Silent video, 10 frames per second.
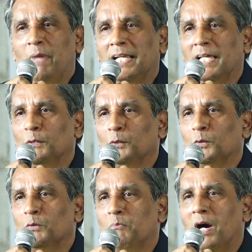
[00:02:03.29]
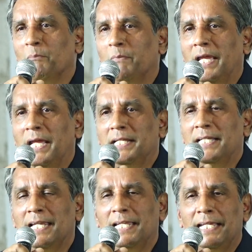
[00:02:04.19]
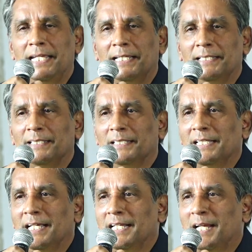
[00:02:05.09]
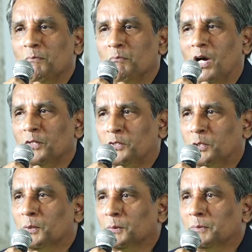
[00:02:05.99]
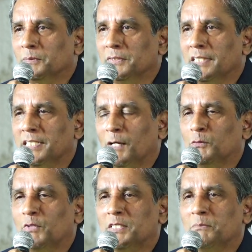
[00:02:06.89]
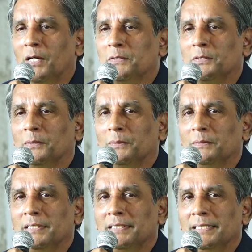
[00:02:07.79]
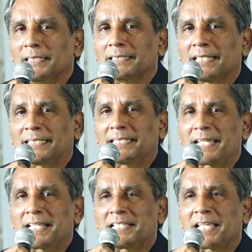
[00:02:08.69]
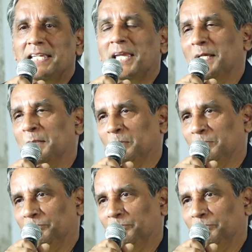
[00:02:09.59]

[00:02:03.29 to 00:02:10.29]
Bengaluru, Bombay, Delhi. Come monsoon, the southwest monsoon, the city is sinking.